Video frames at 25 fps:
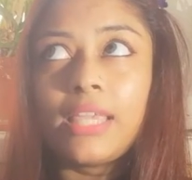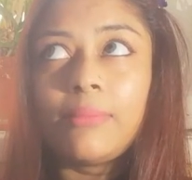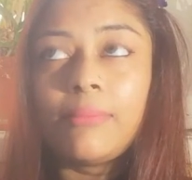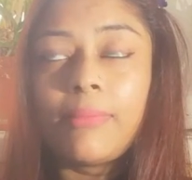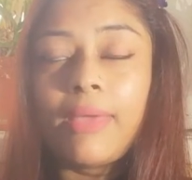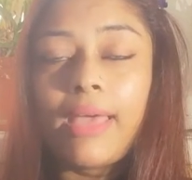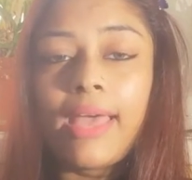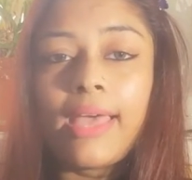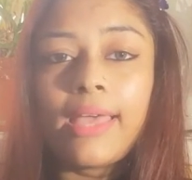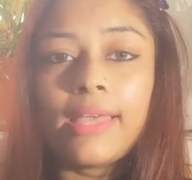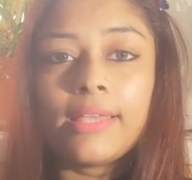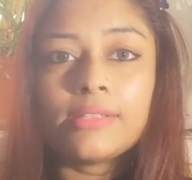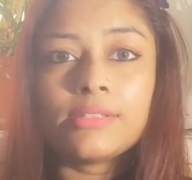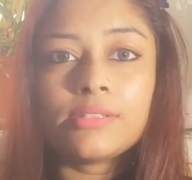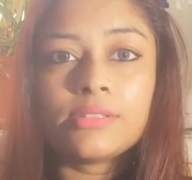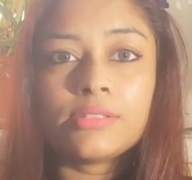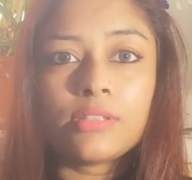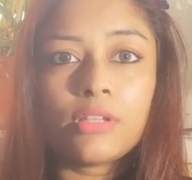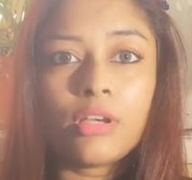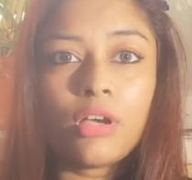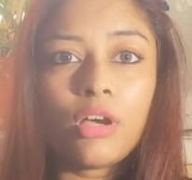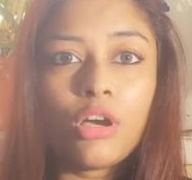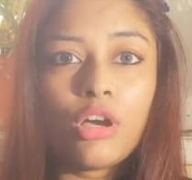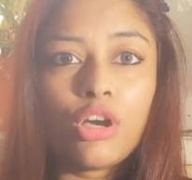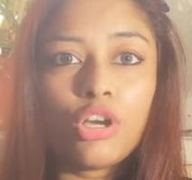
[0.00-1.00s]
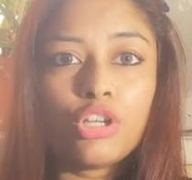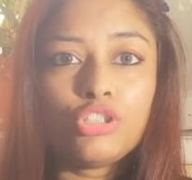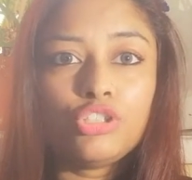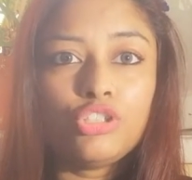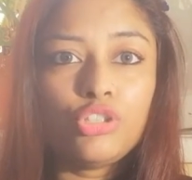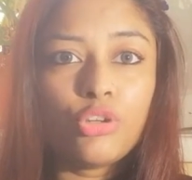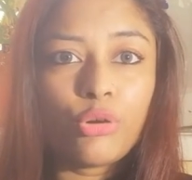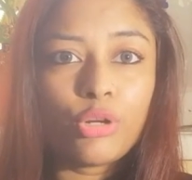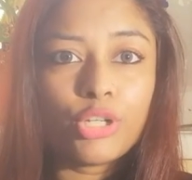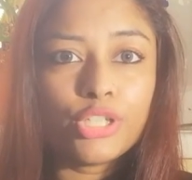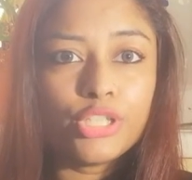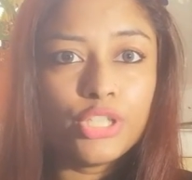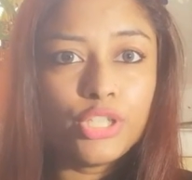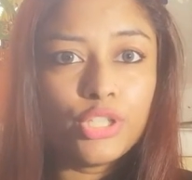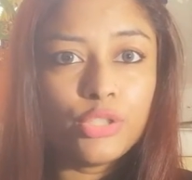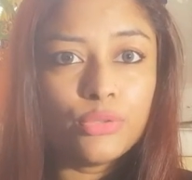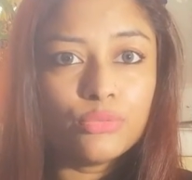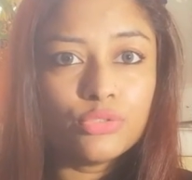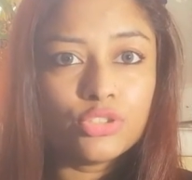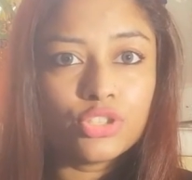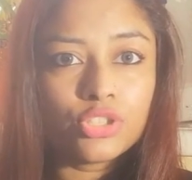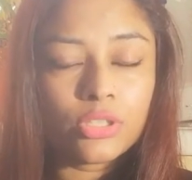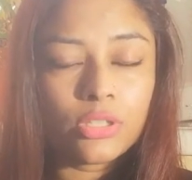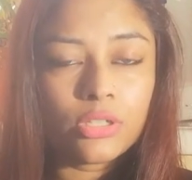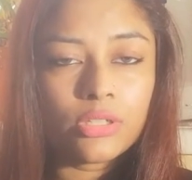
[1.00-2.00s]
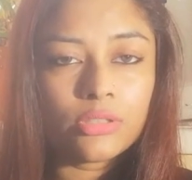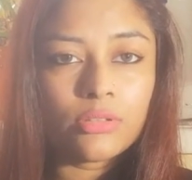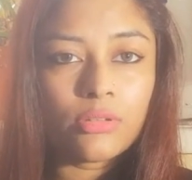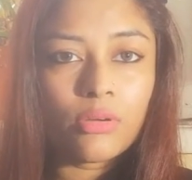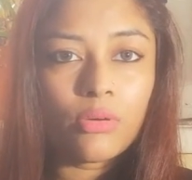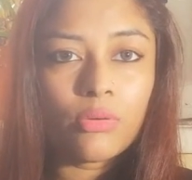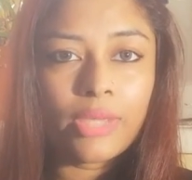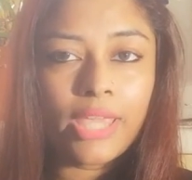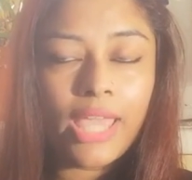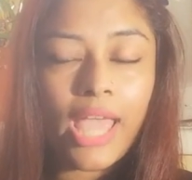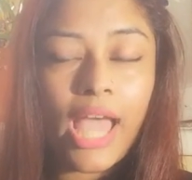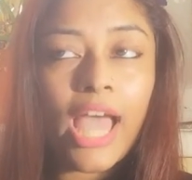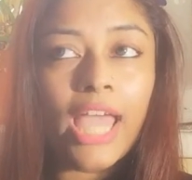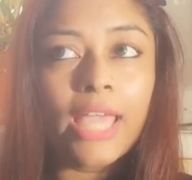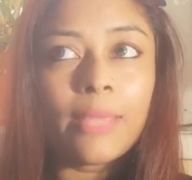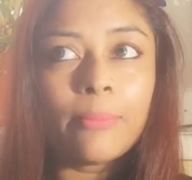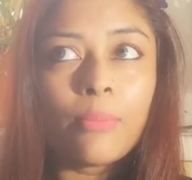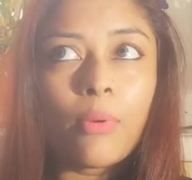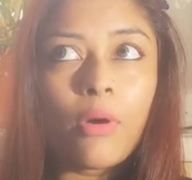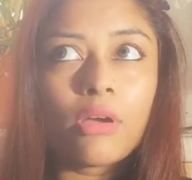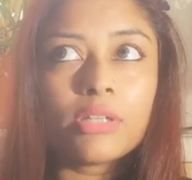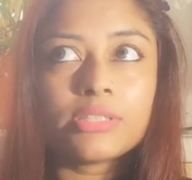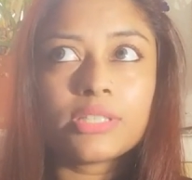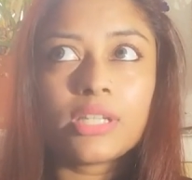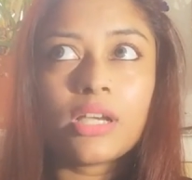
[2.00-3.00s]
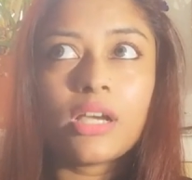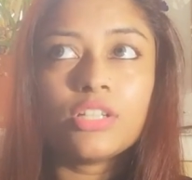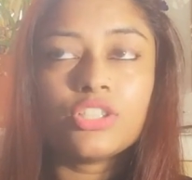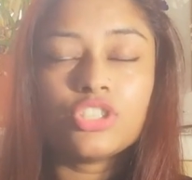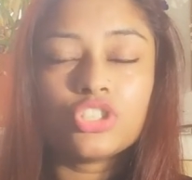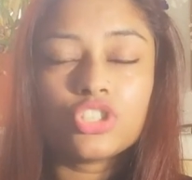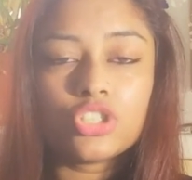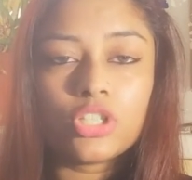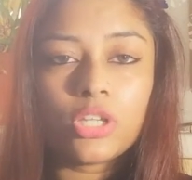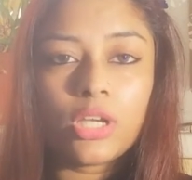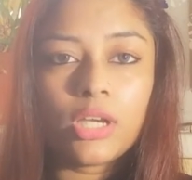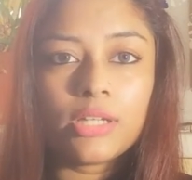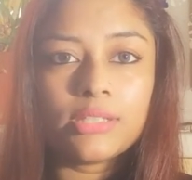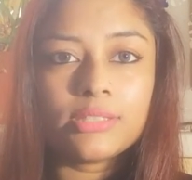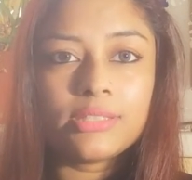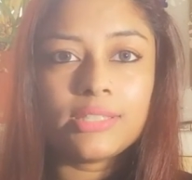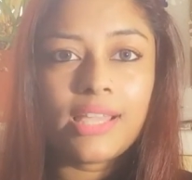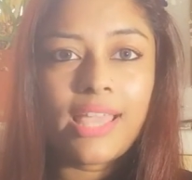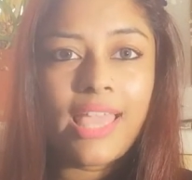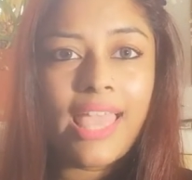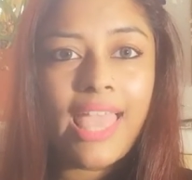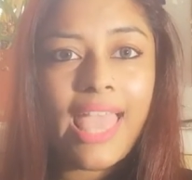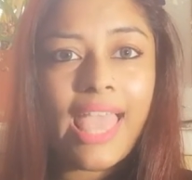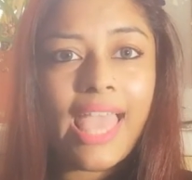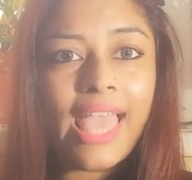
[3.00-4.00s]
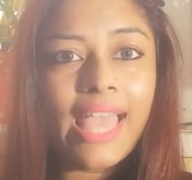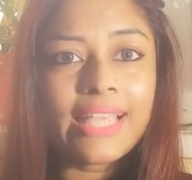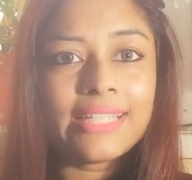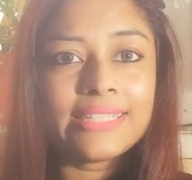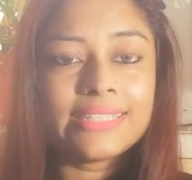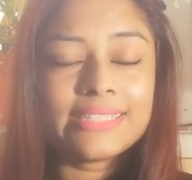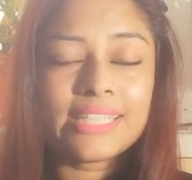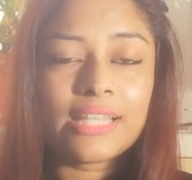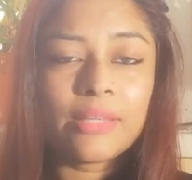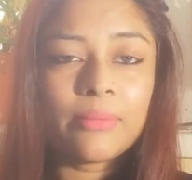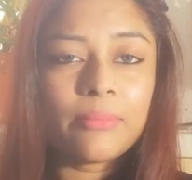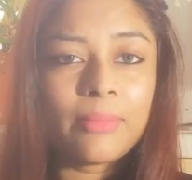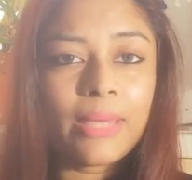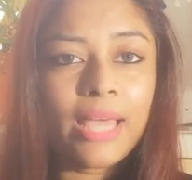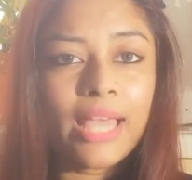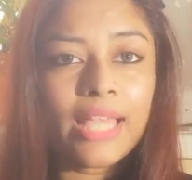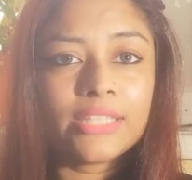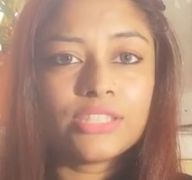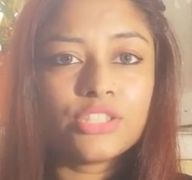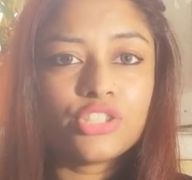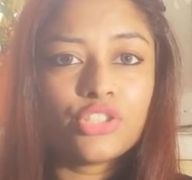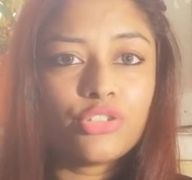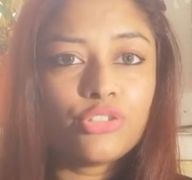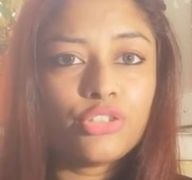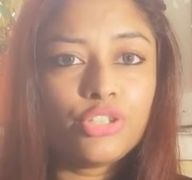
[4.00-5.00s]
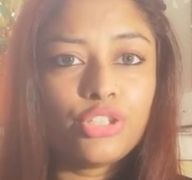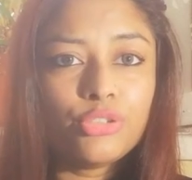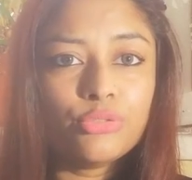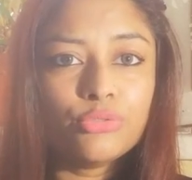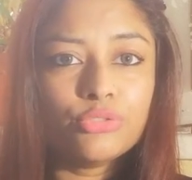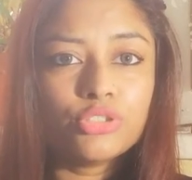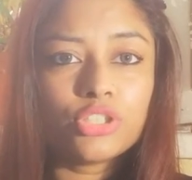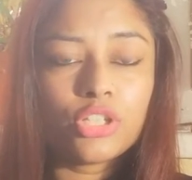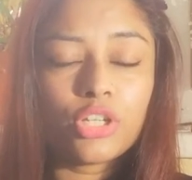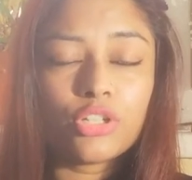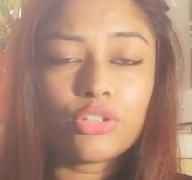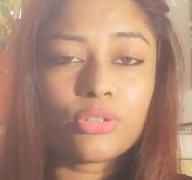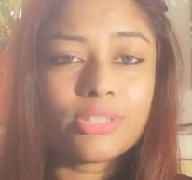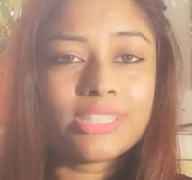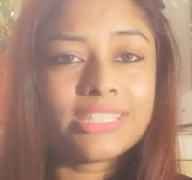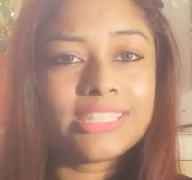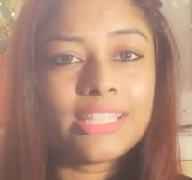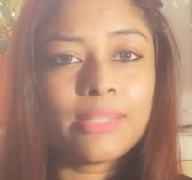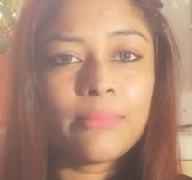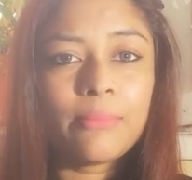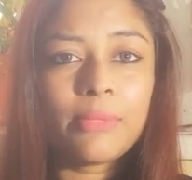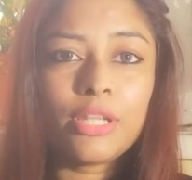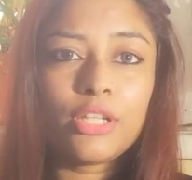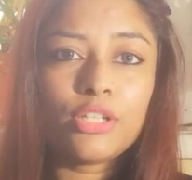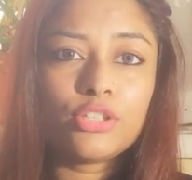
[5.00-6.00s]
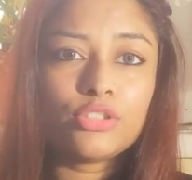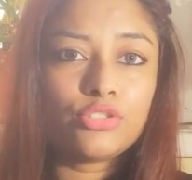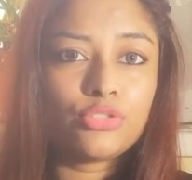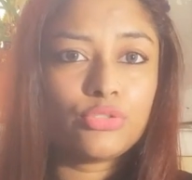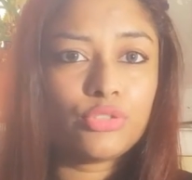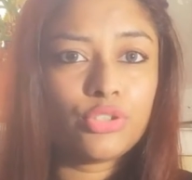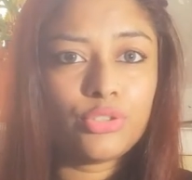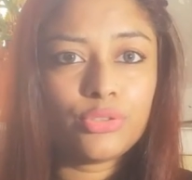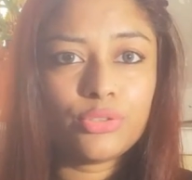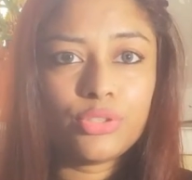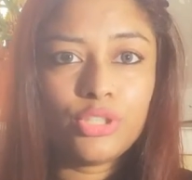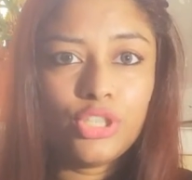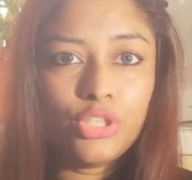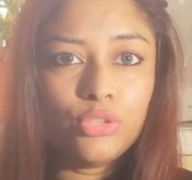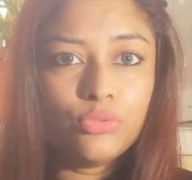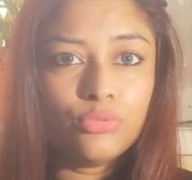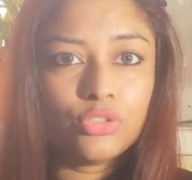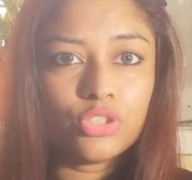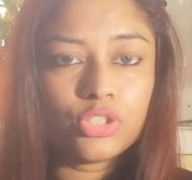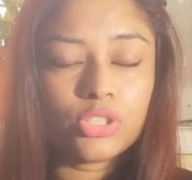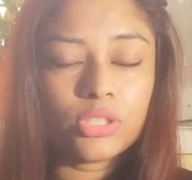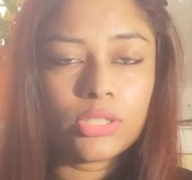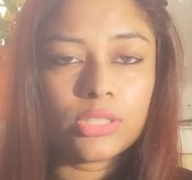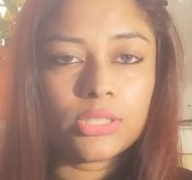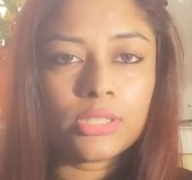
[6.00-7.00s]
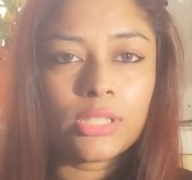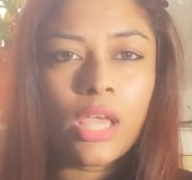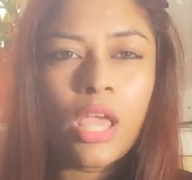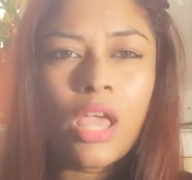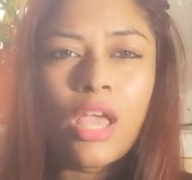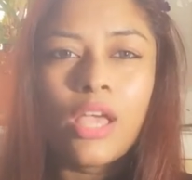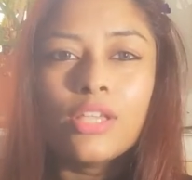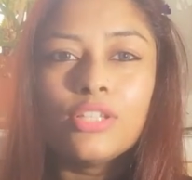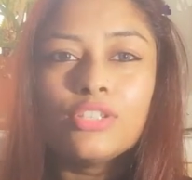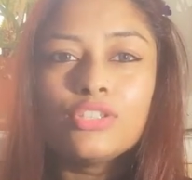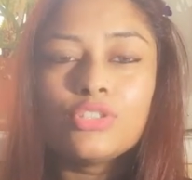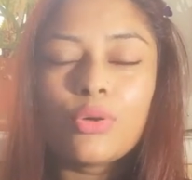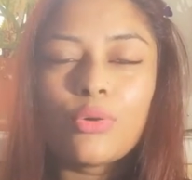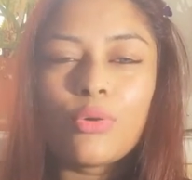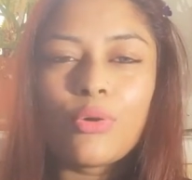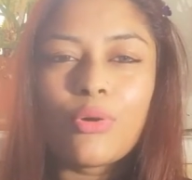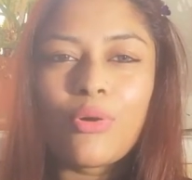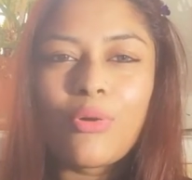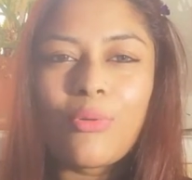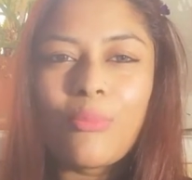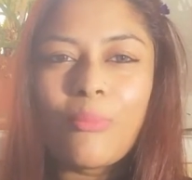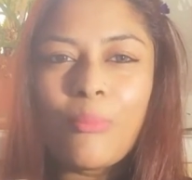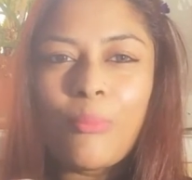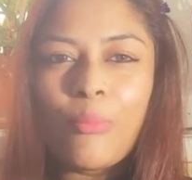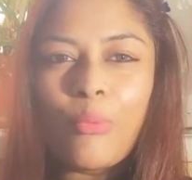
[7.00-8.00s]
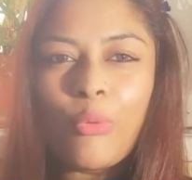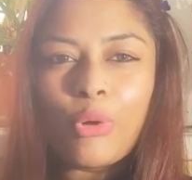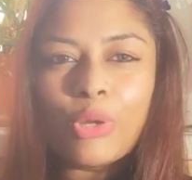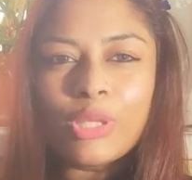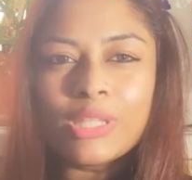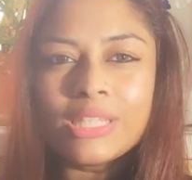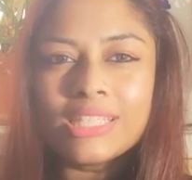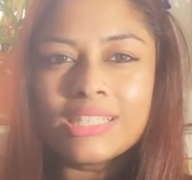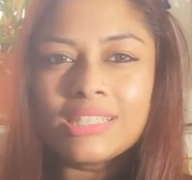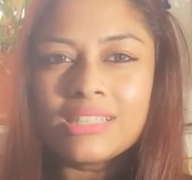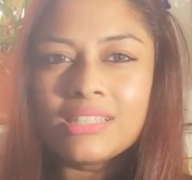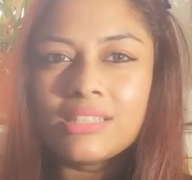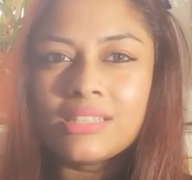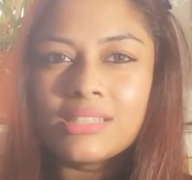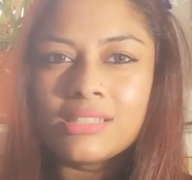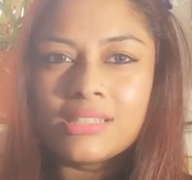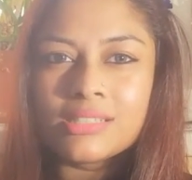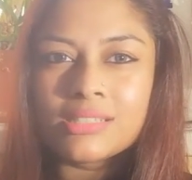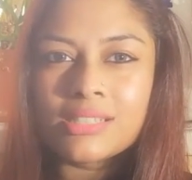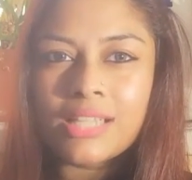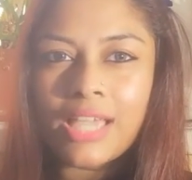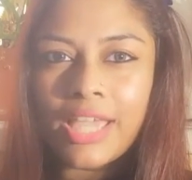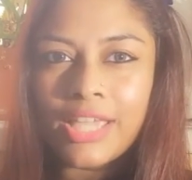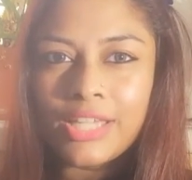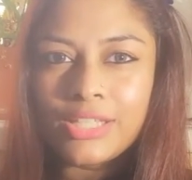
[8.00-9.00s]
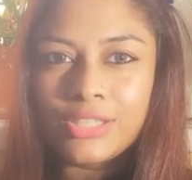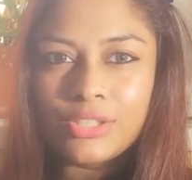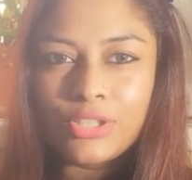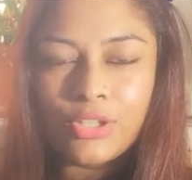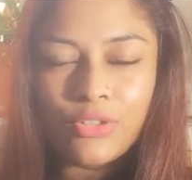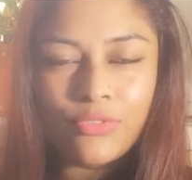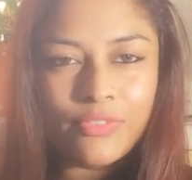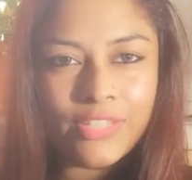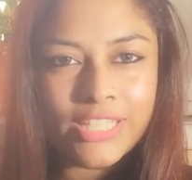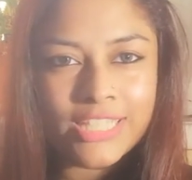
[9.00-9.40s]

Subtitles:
as your new shirt. Okay, I bought a shirt as same as your new shirt or similar to your new shirt. So more than this kind of